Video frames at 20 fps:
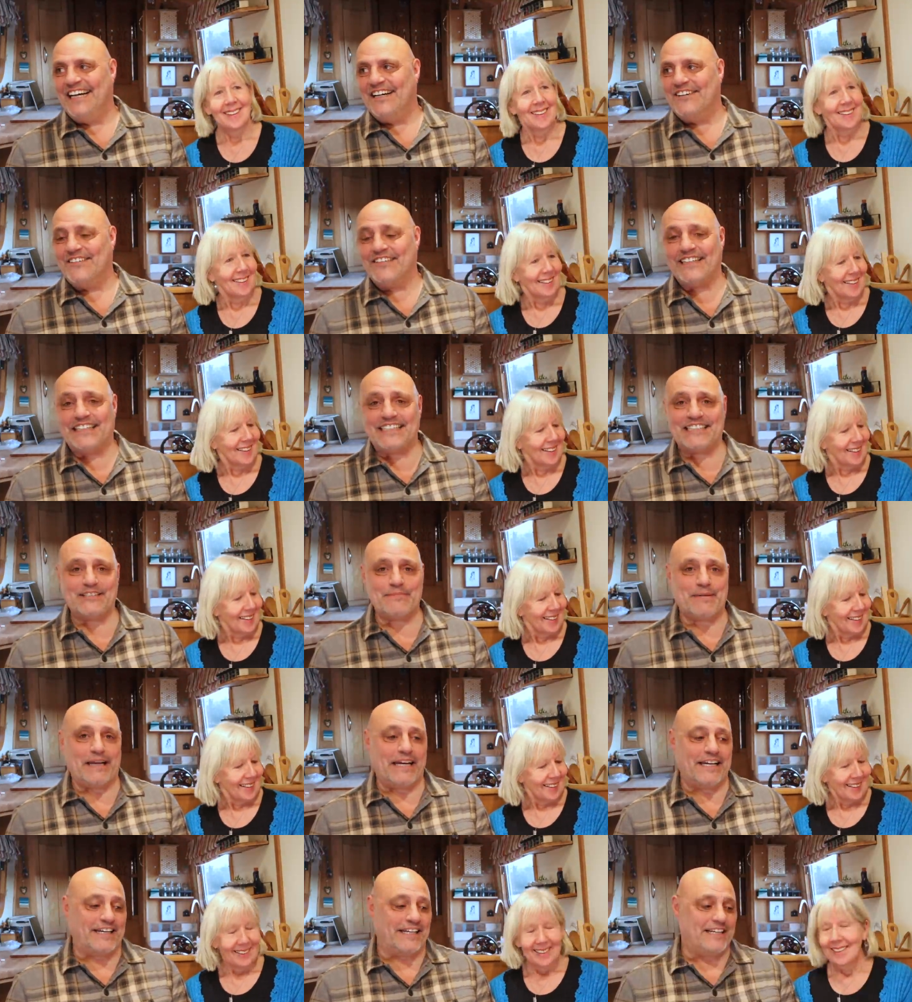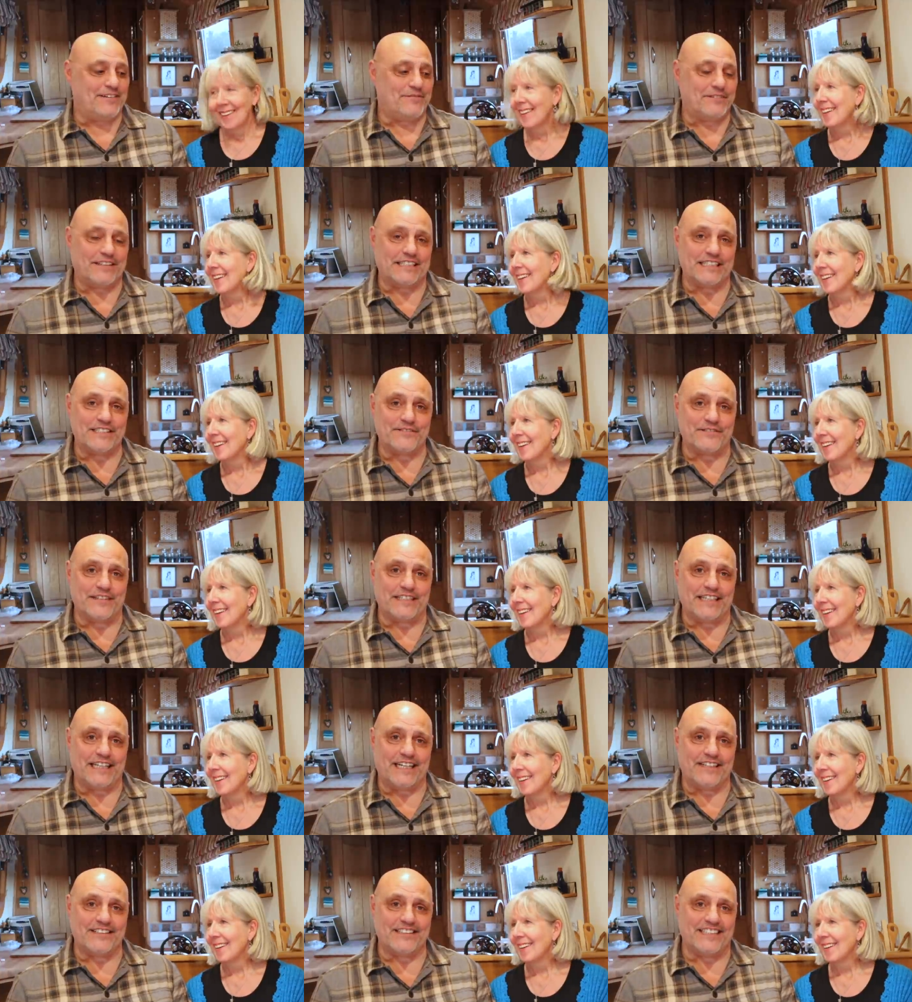Speaker 1: Well, that's about it for this
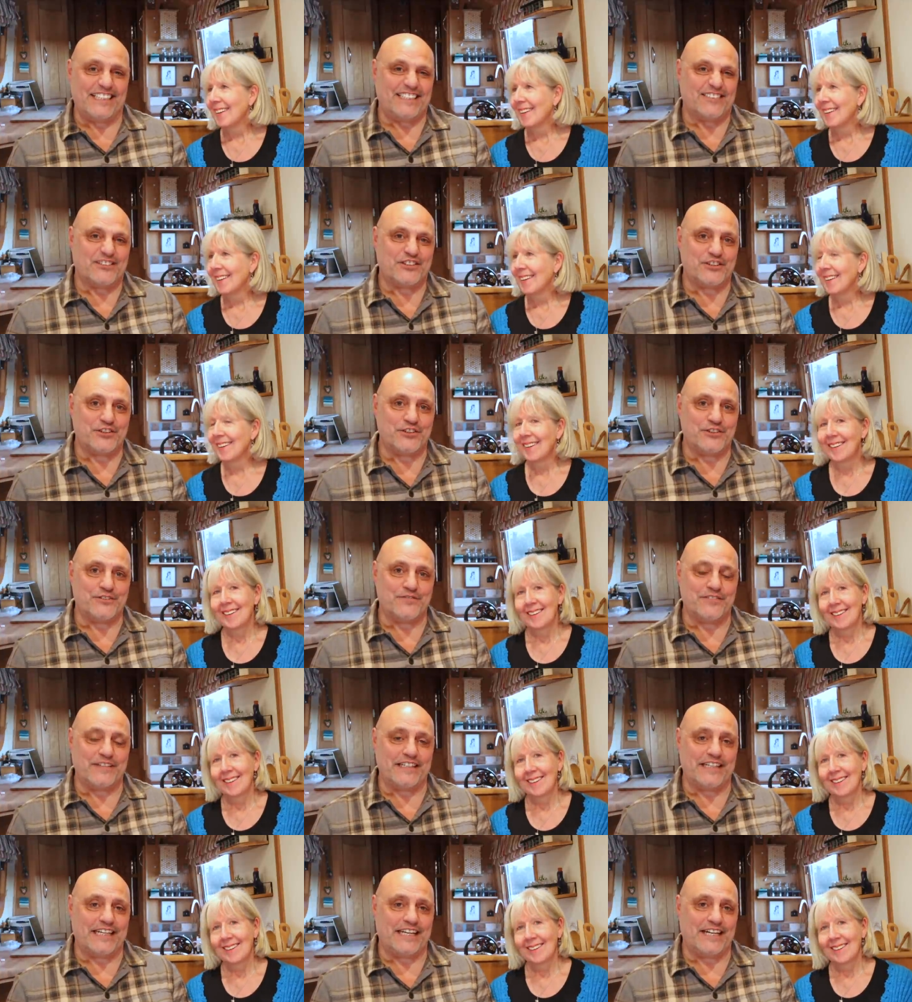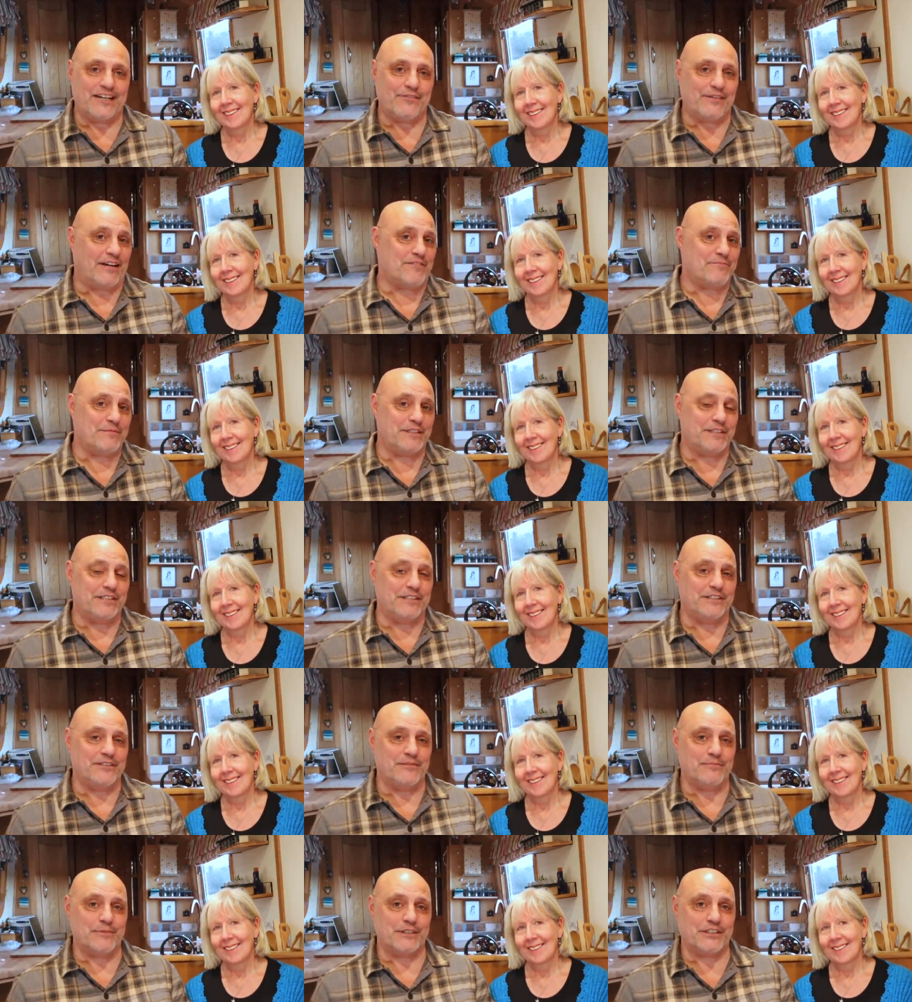video. It's a little short video. We haven't been
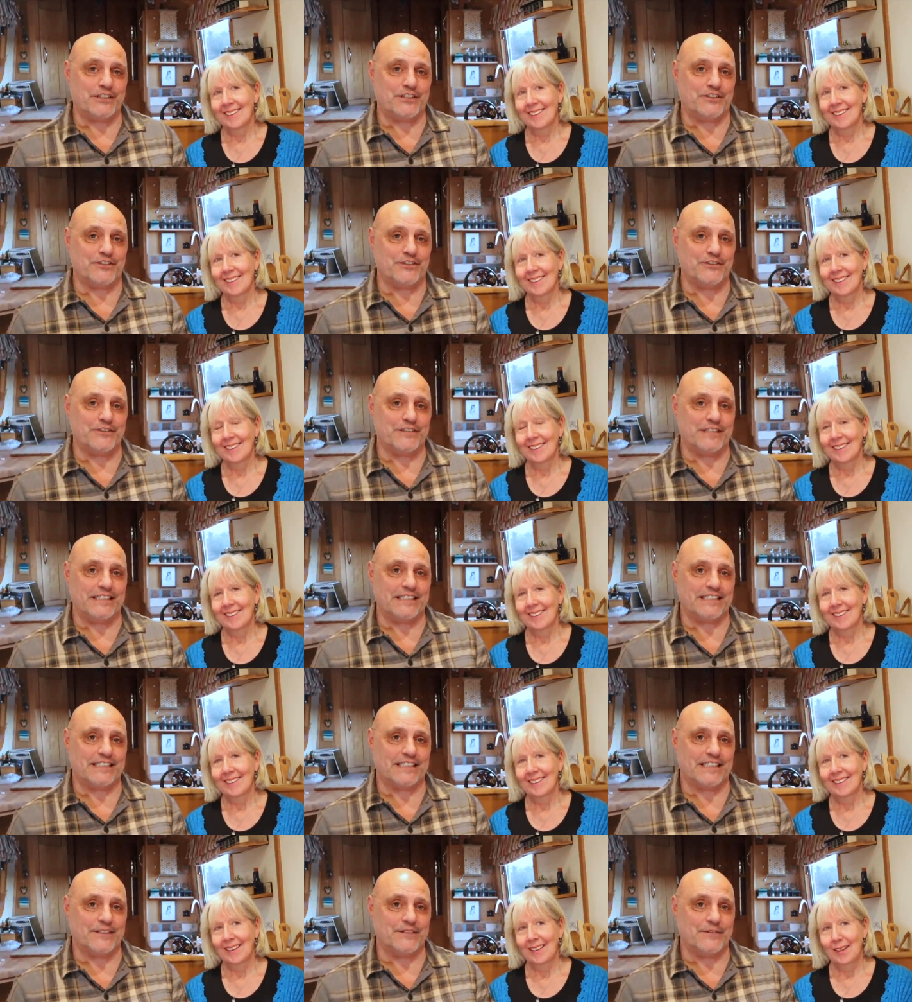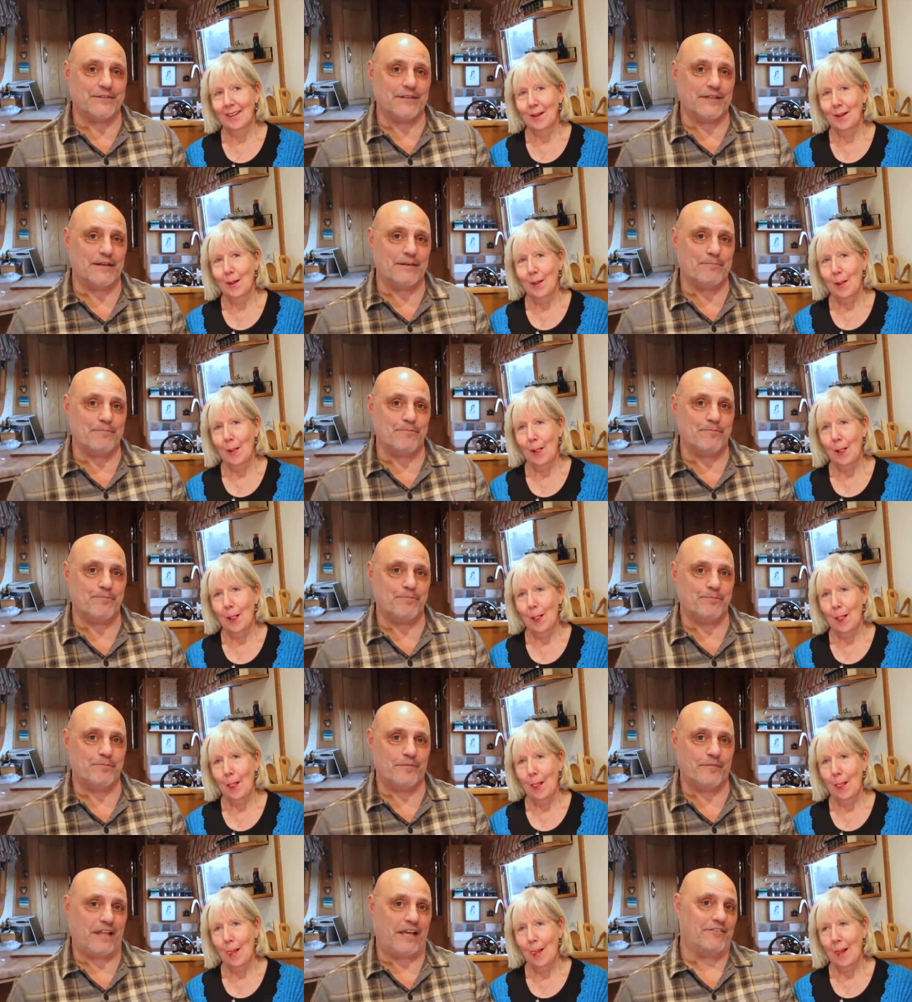doing much cruising, so
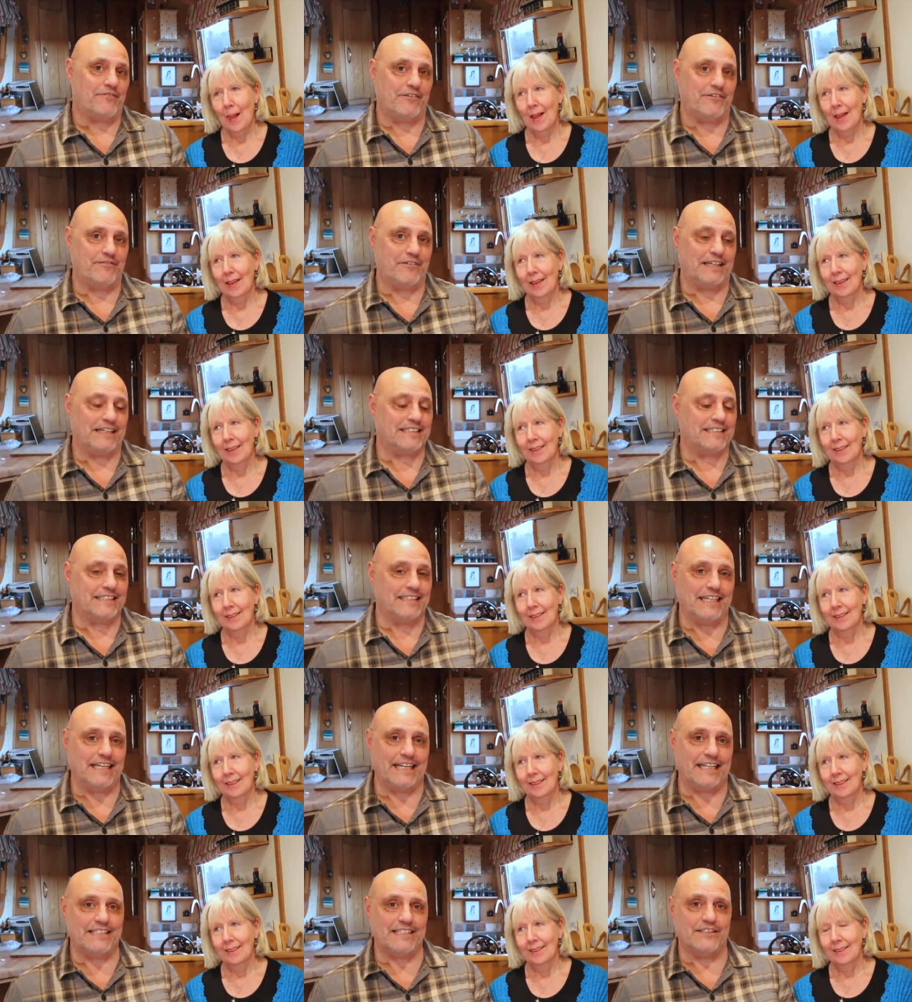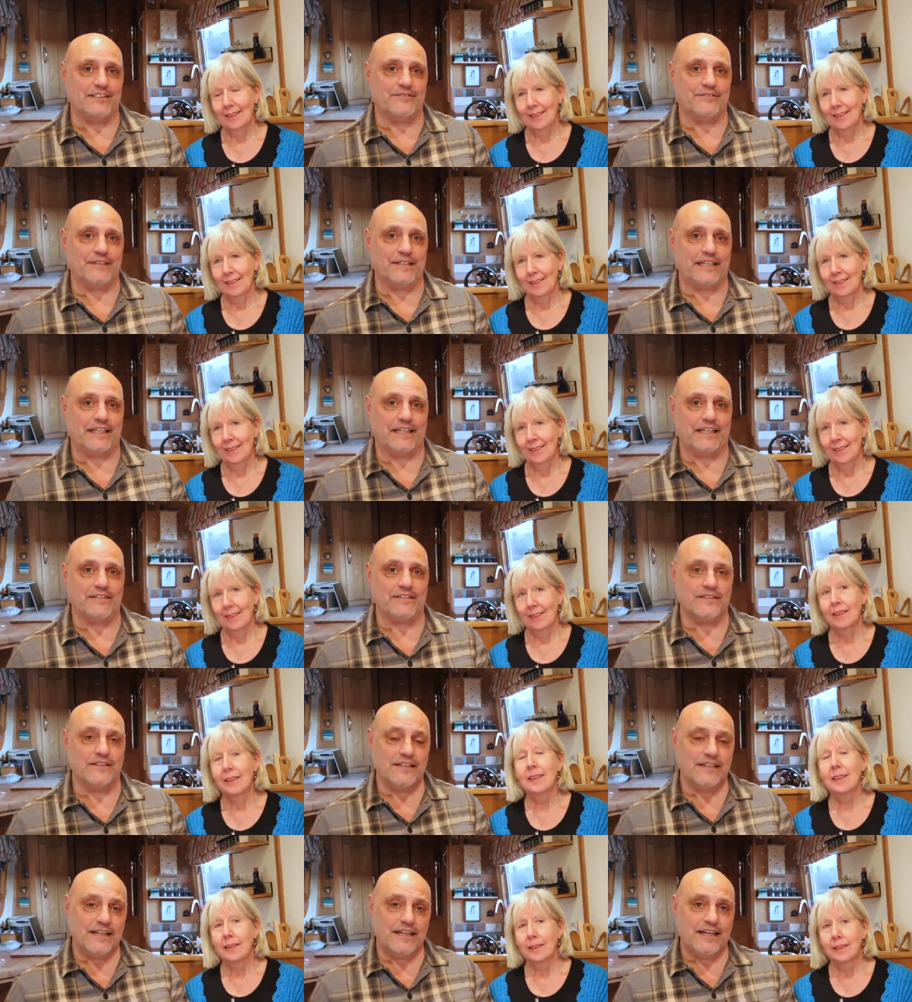that reflects in the length of the video.
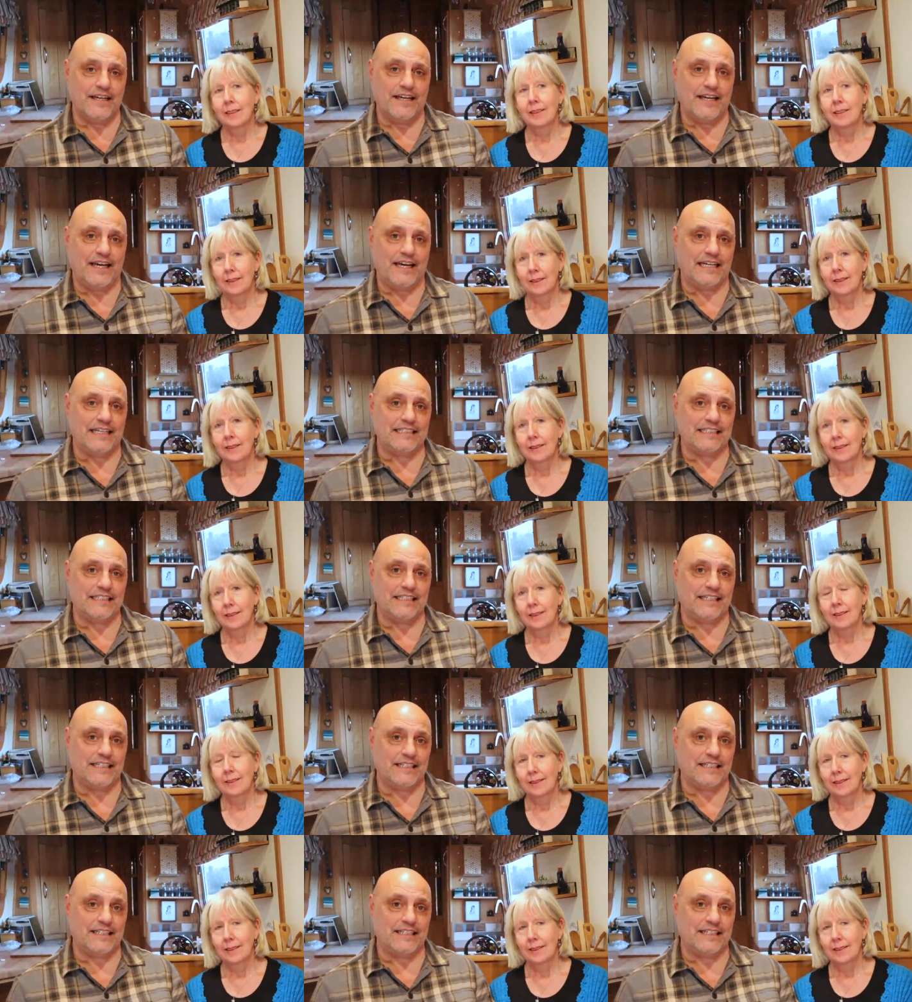And